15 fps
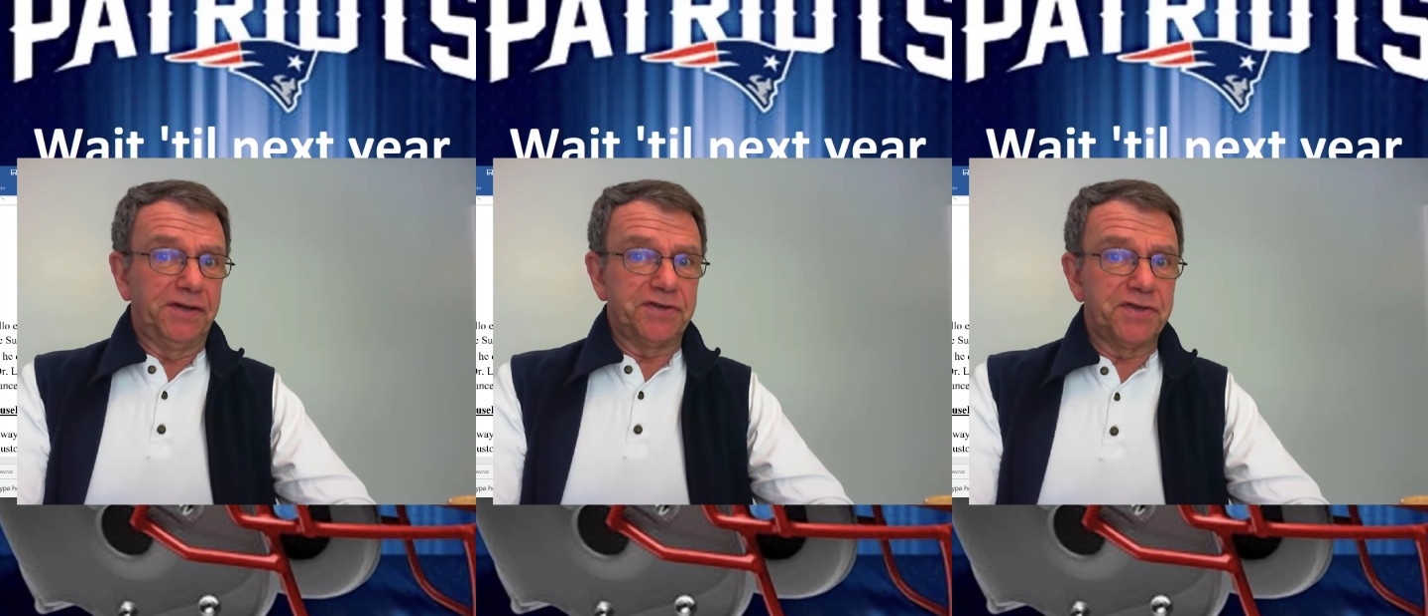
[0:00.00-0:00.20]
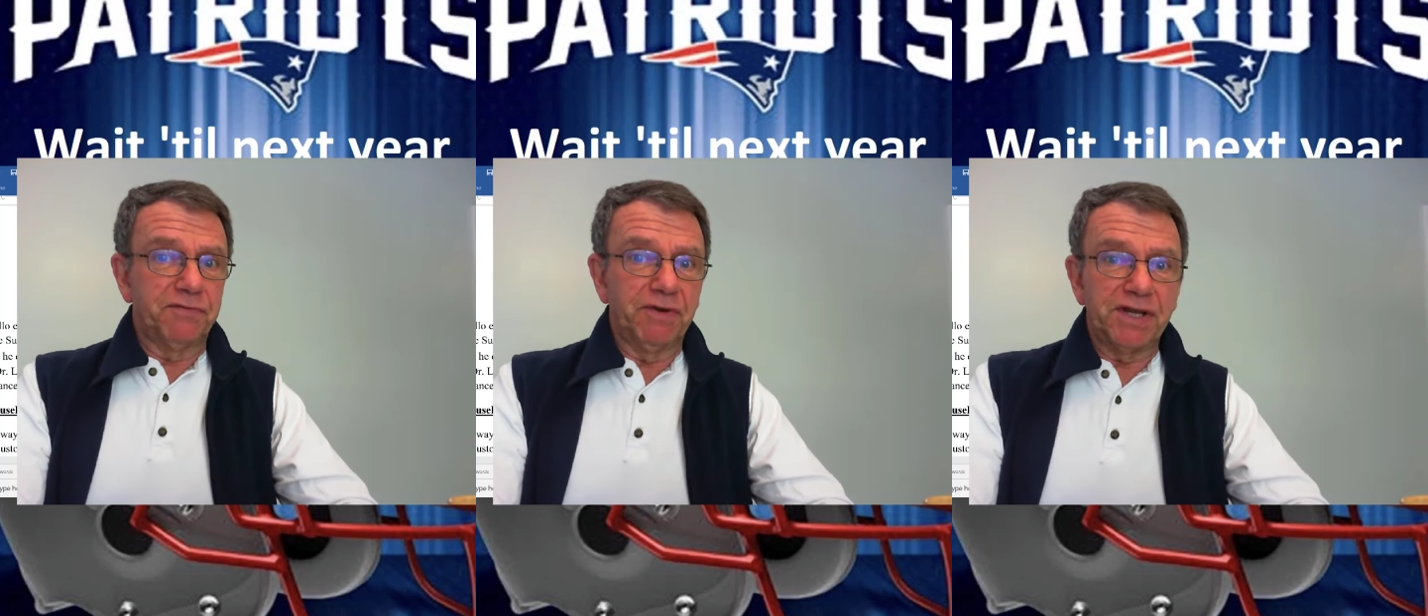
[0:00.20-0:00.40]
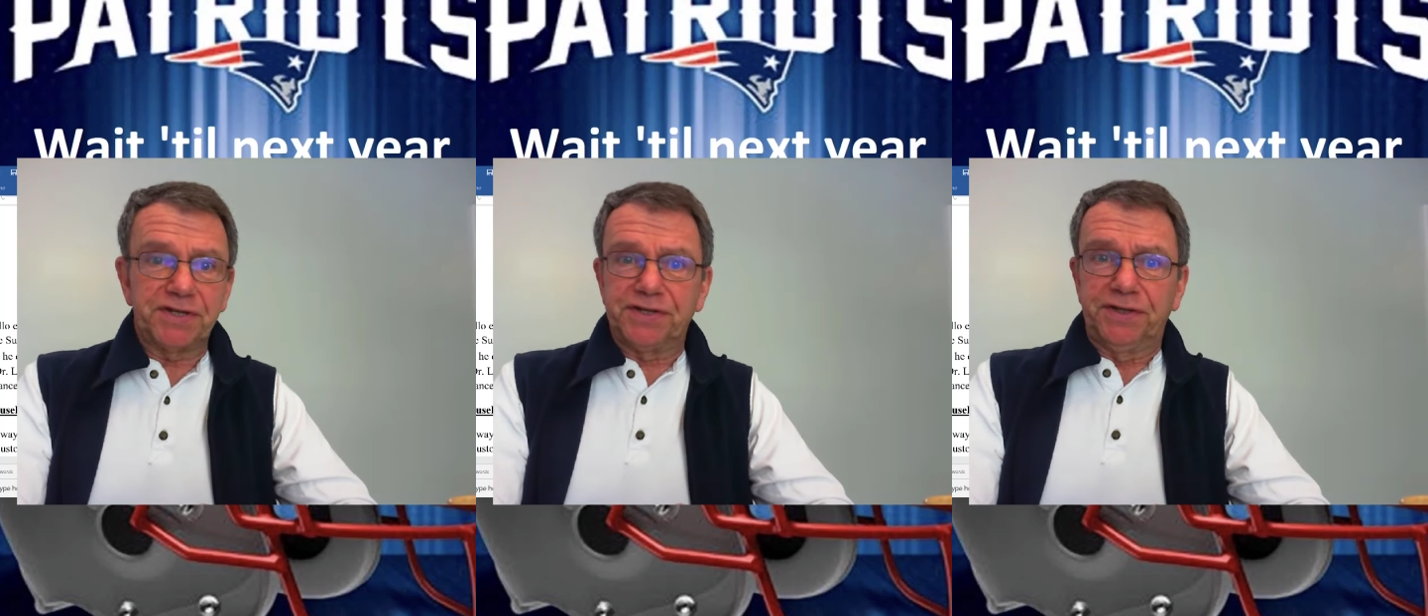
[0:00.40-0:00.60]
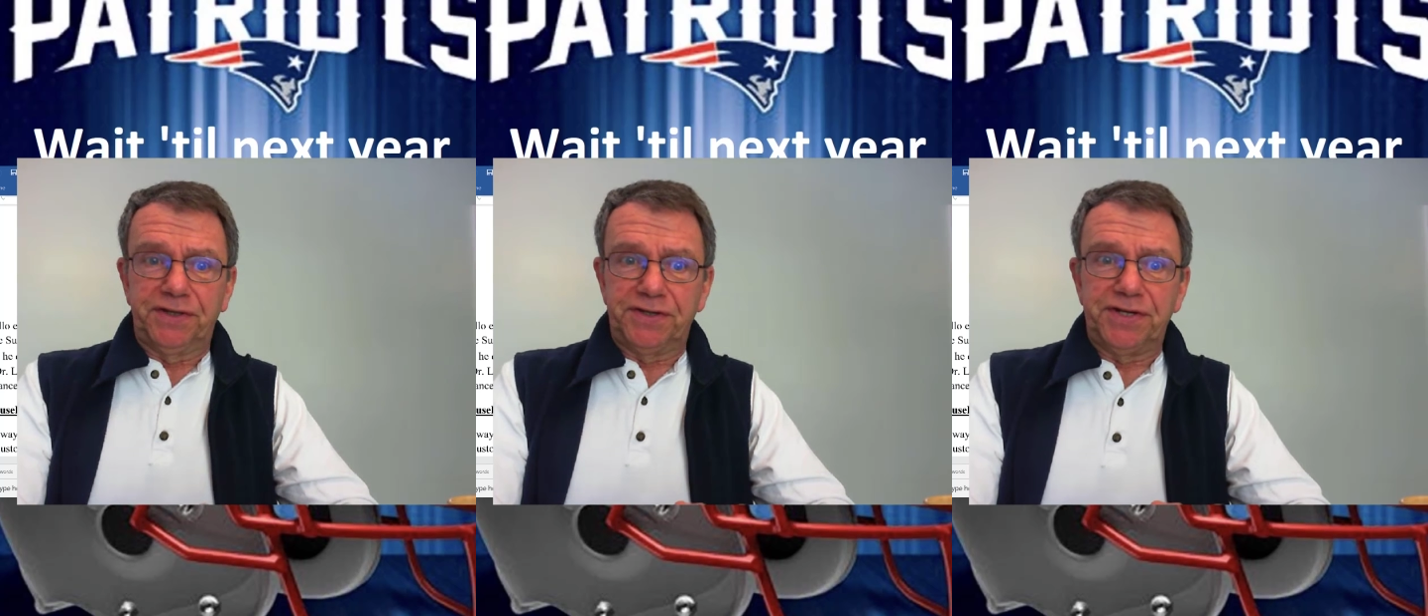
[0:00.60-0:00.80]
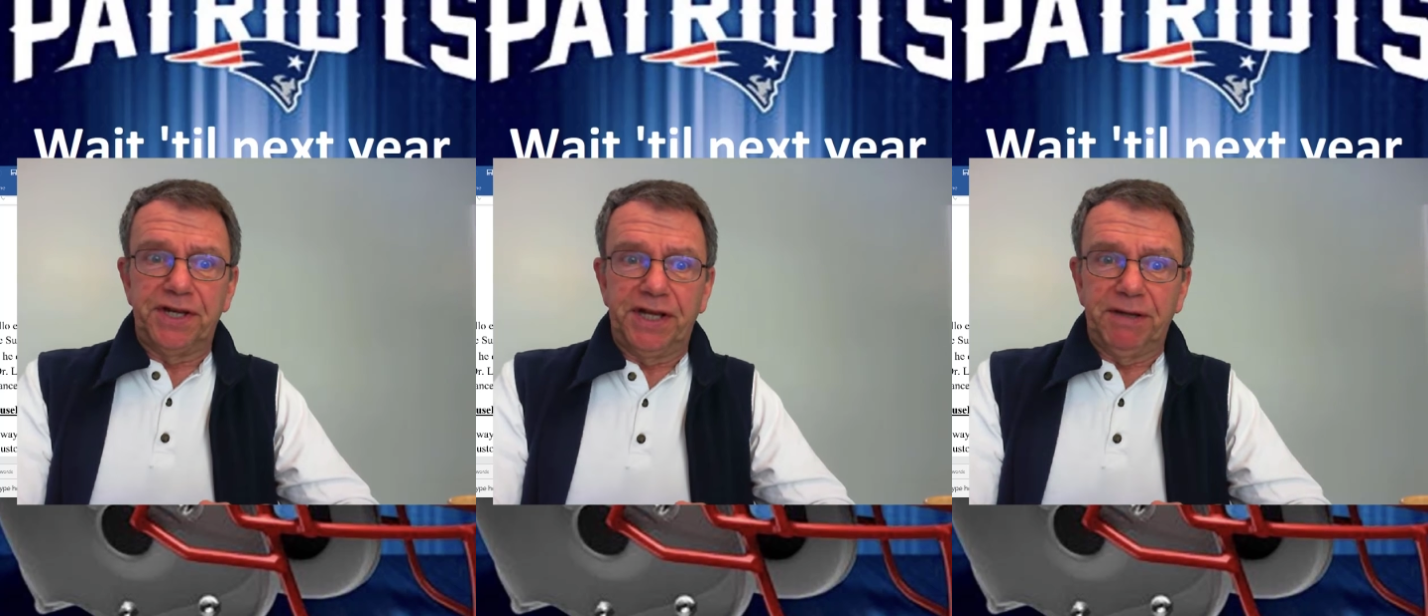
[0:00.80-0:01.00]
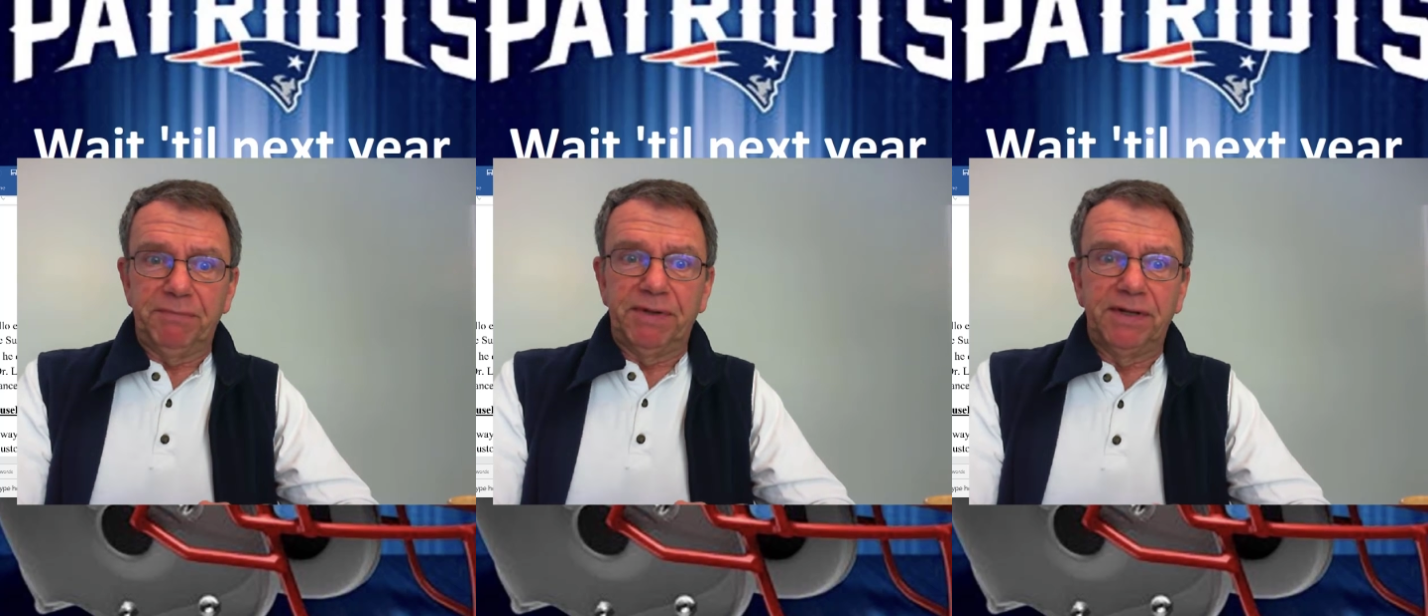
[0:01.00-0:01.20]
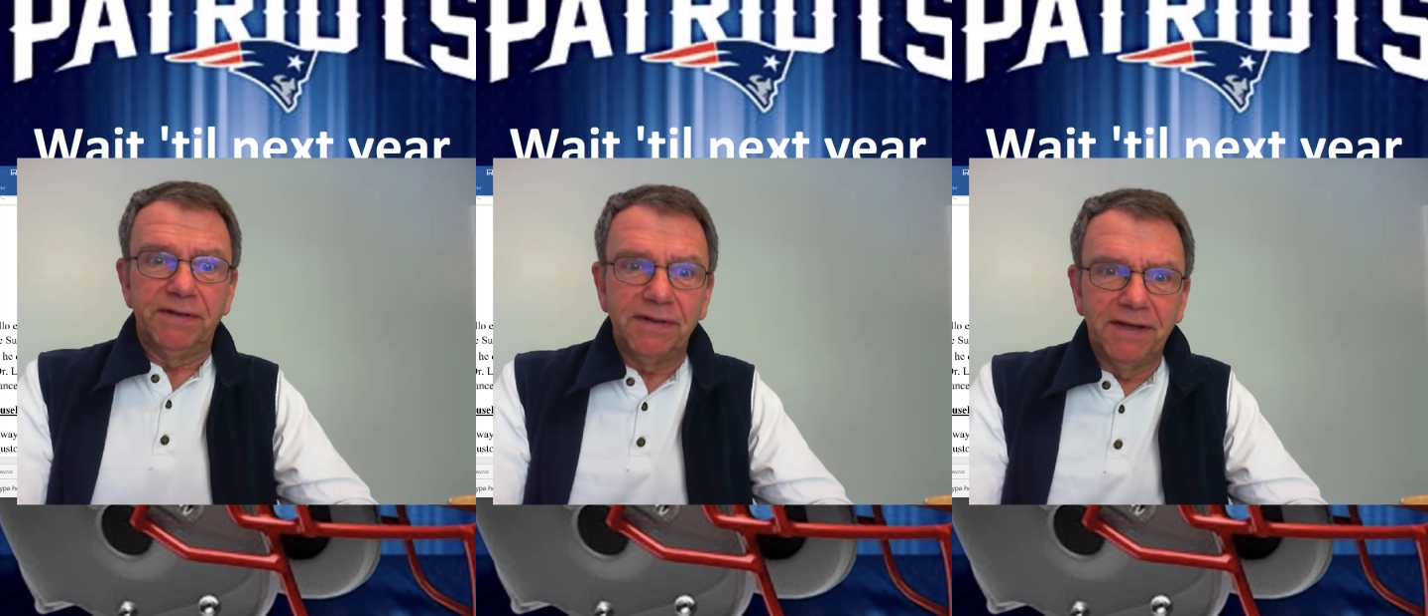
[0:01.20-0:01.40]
does the rest of the team.